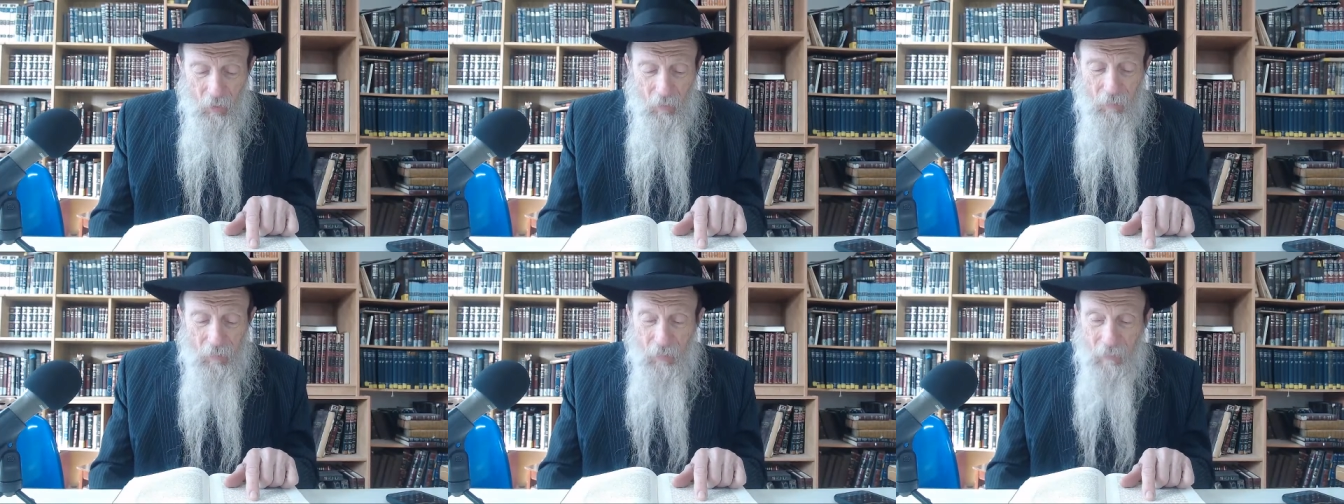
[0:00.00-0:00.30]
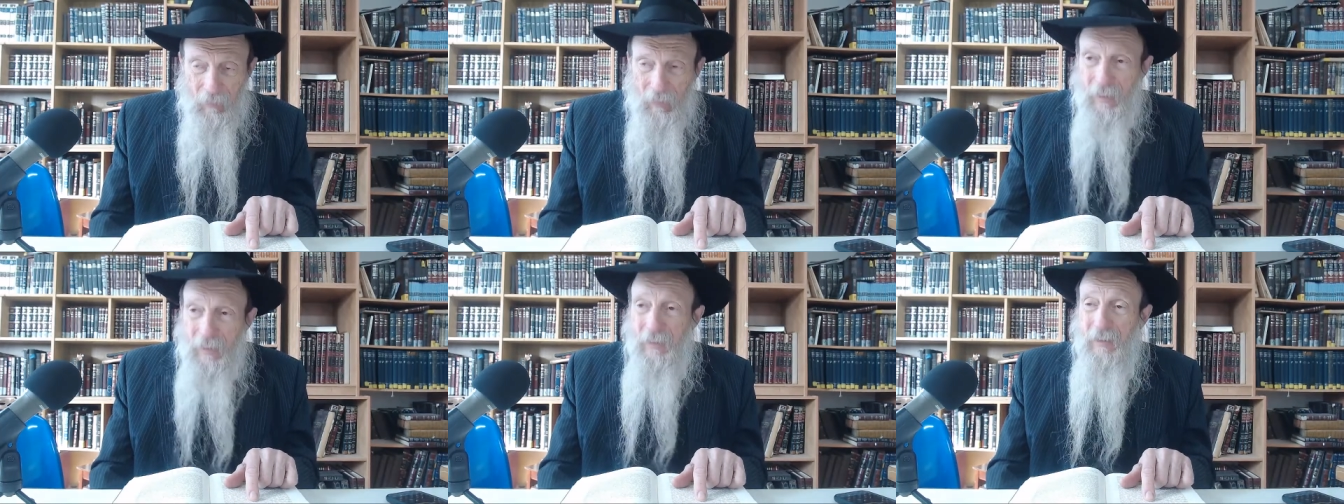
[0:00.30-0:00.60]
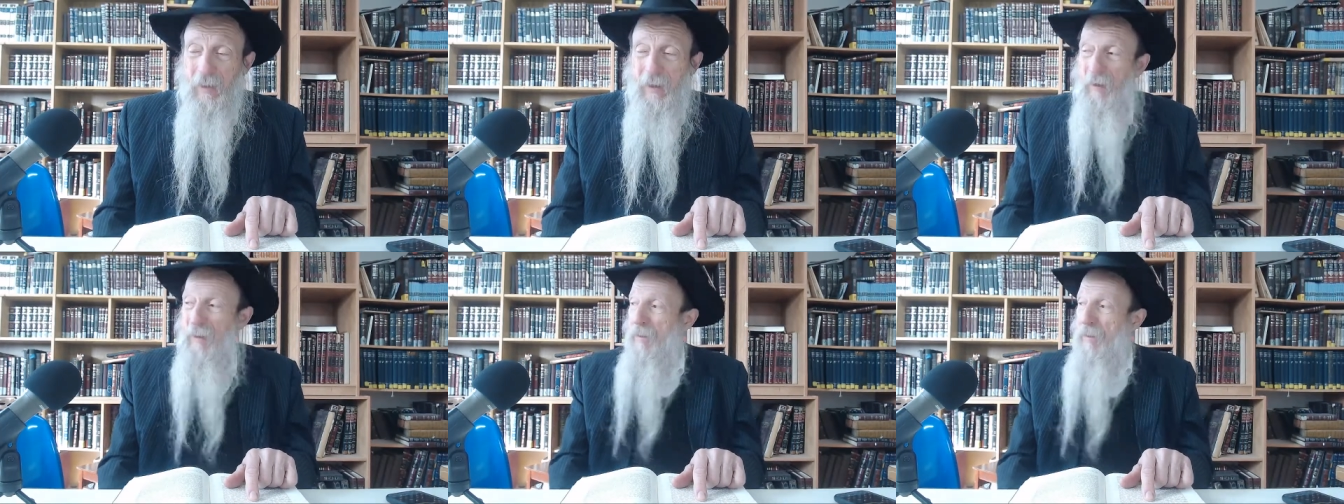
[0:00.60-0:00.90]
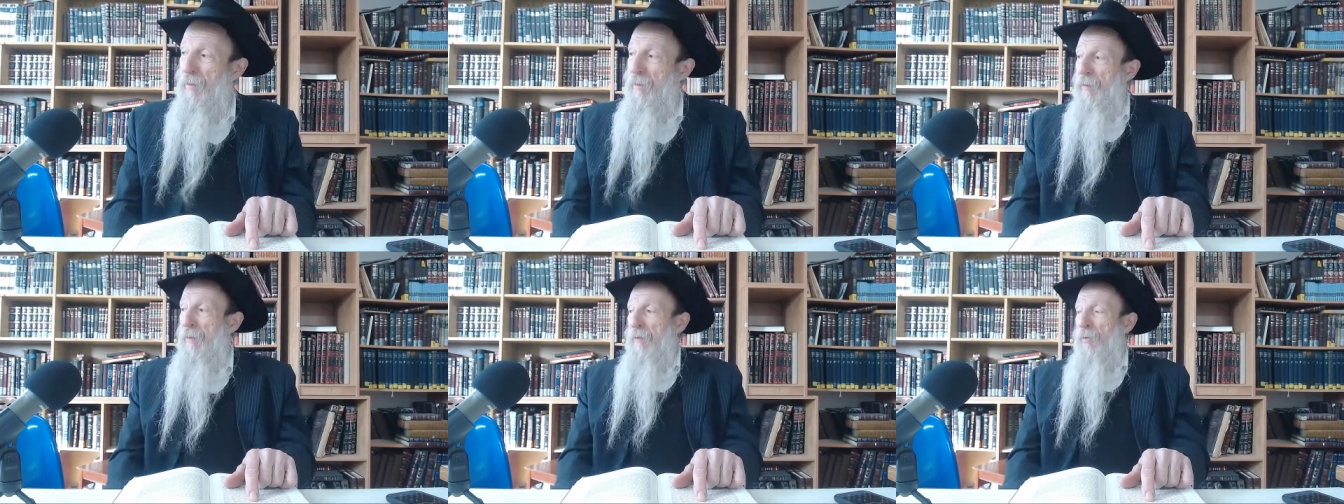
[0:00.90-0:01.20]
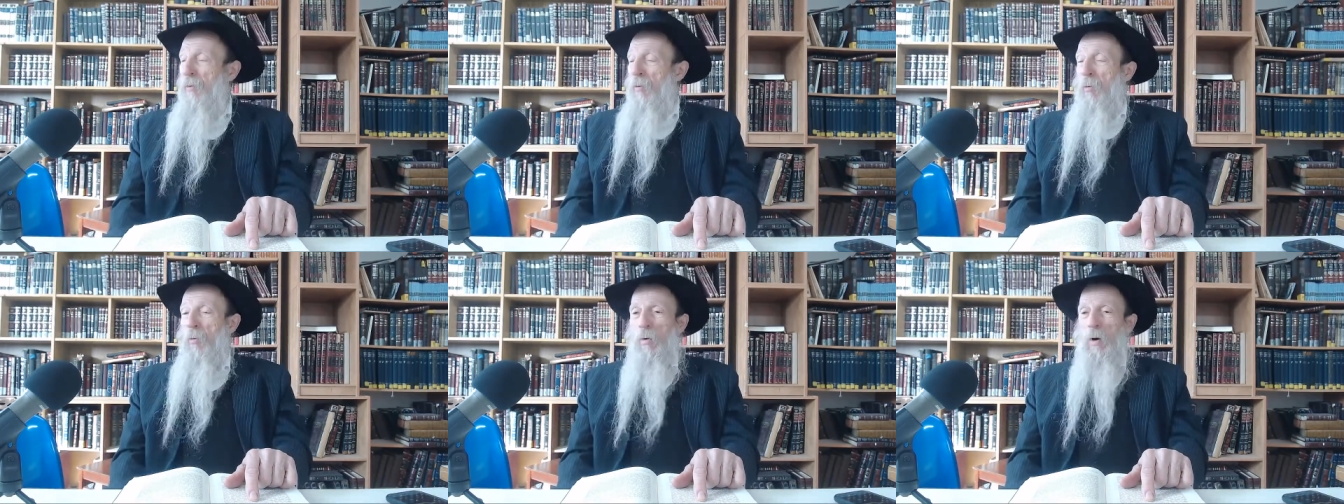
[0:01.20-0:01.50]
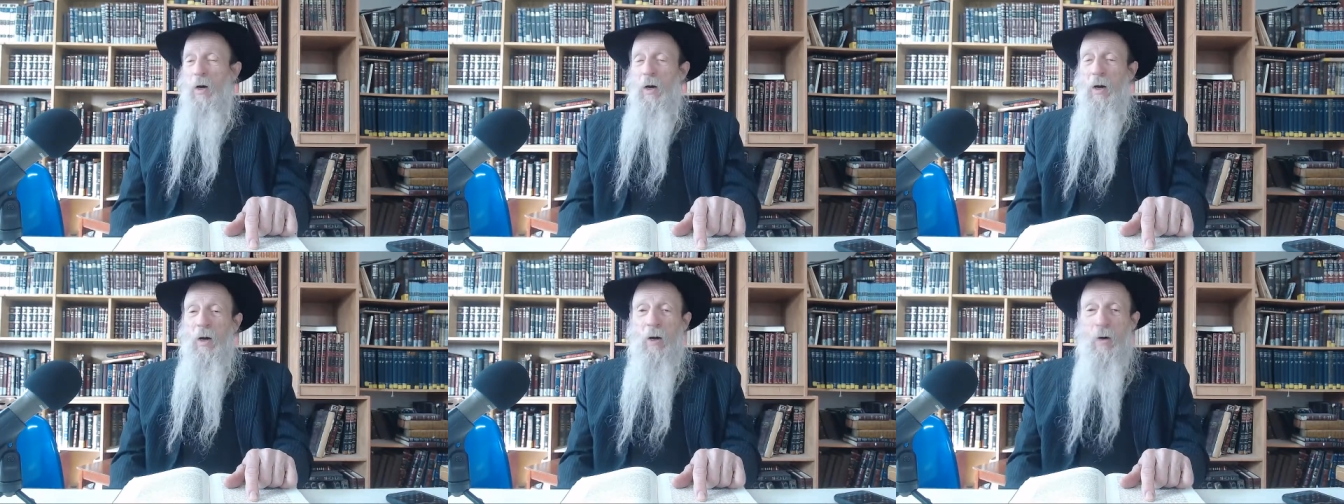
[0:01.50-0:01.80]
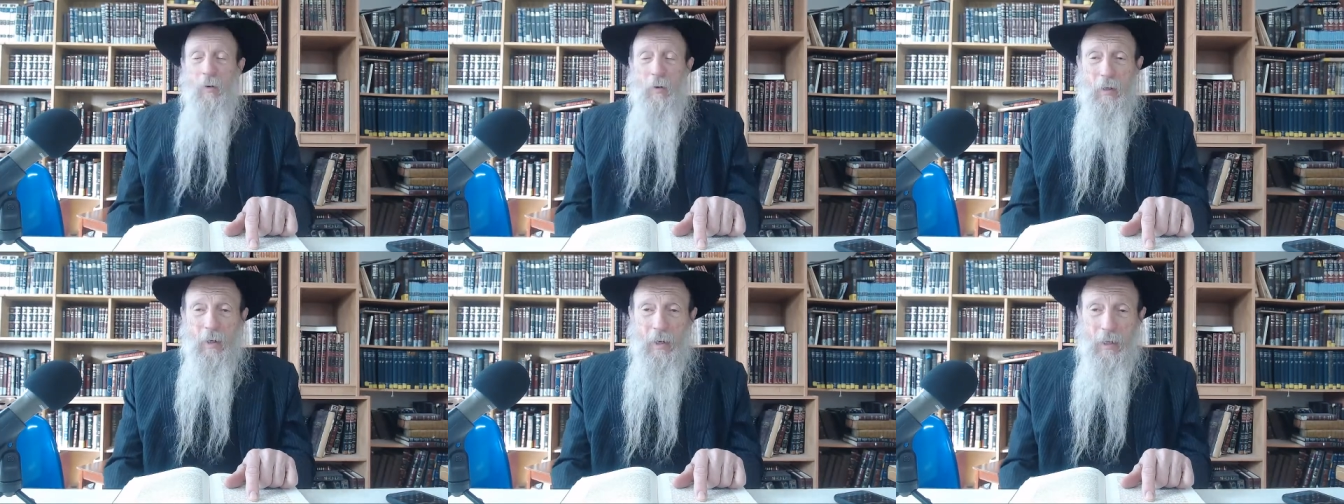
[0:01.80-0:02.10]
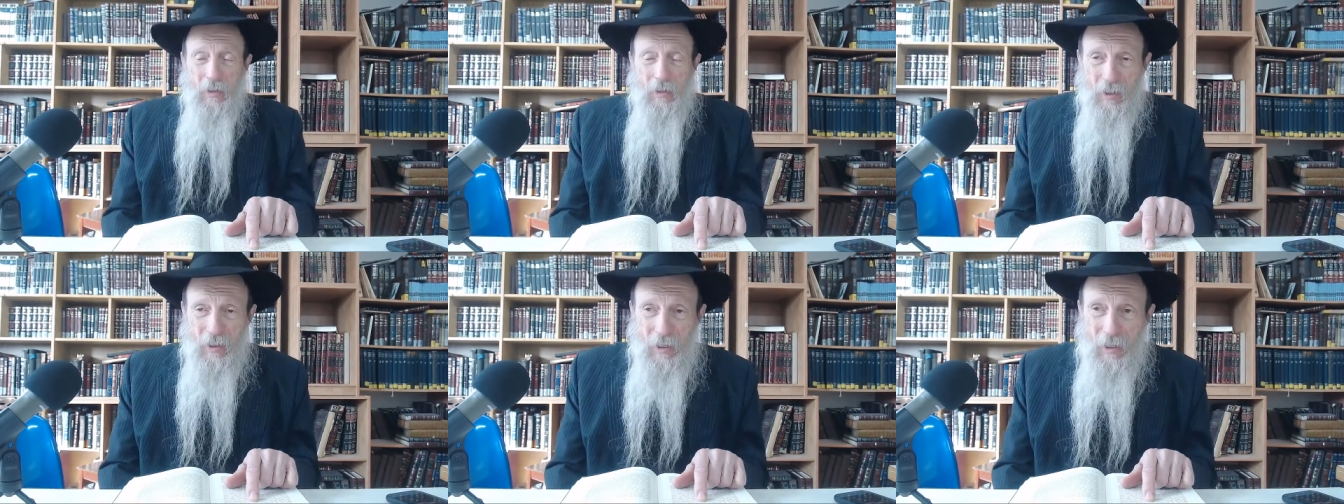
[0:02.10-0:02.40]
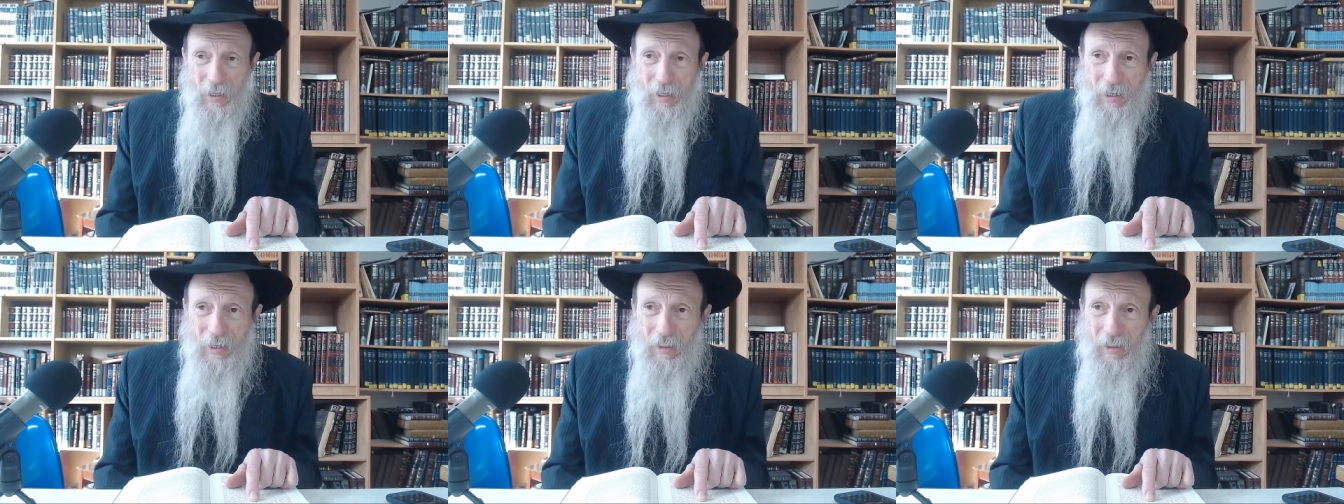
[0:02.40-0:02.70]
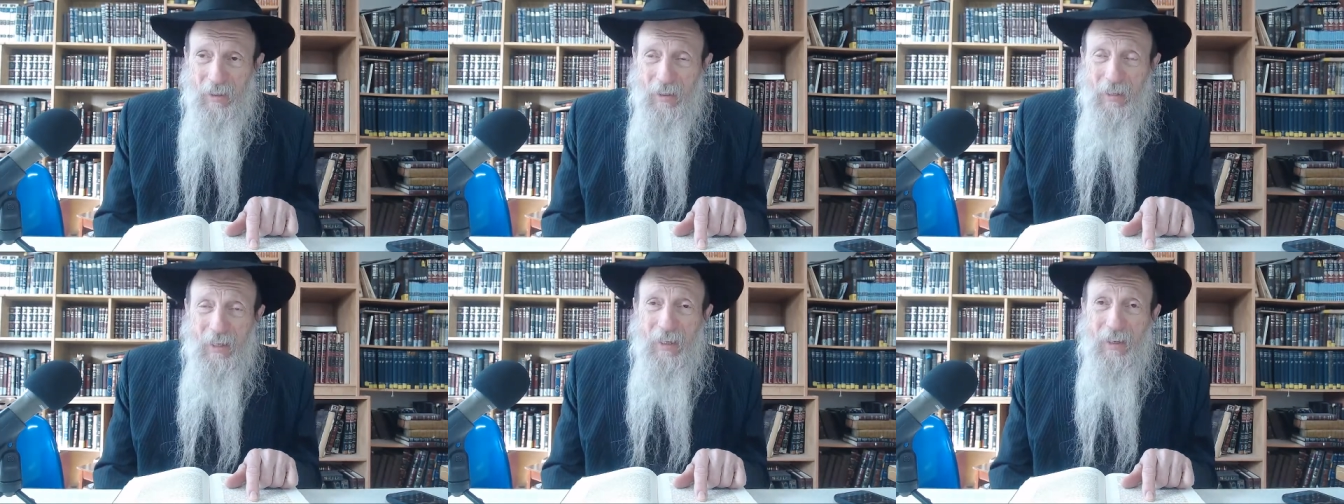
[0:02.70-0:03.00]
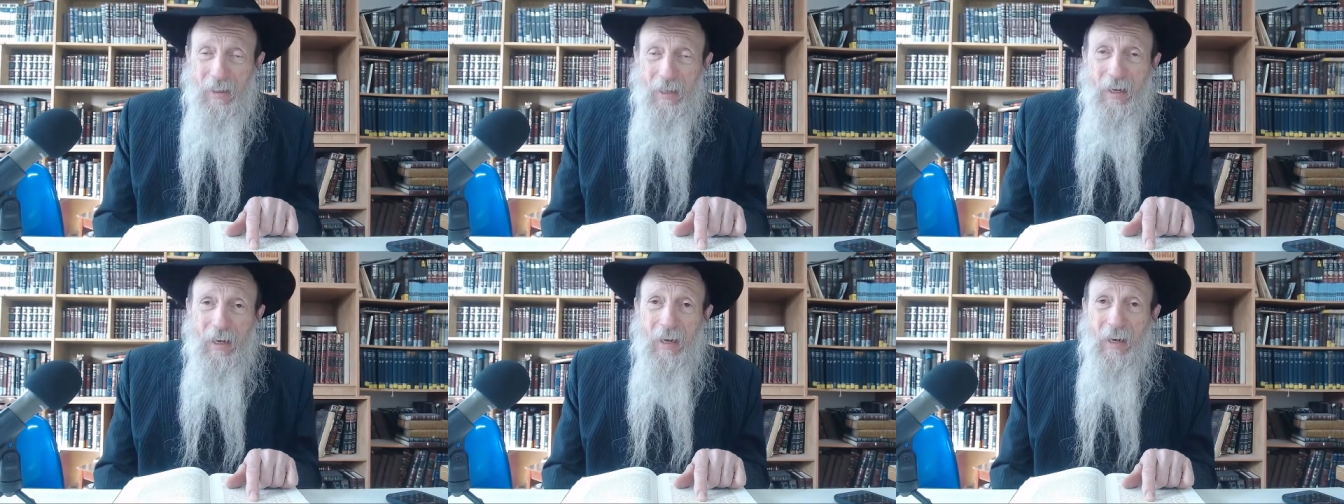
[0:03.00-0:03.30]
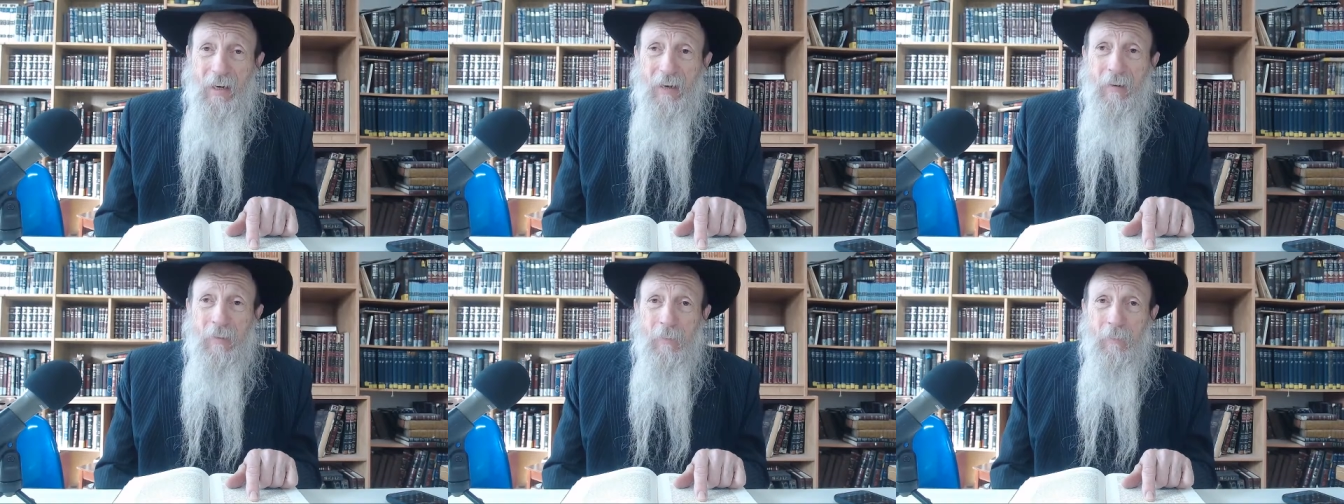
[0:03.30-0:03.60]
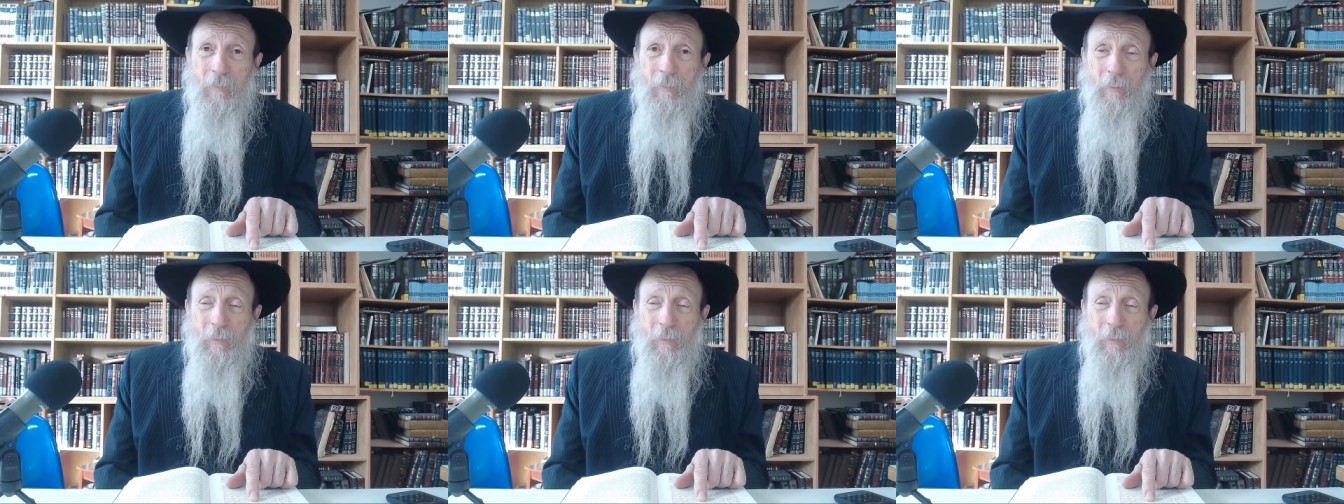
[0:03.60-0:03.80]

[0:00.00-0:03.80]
Tavata. Wow, God said, I didn't think of that.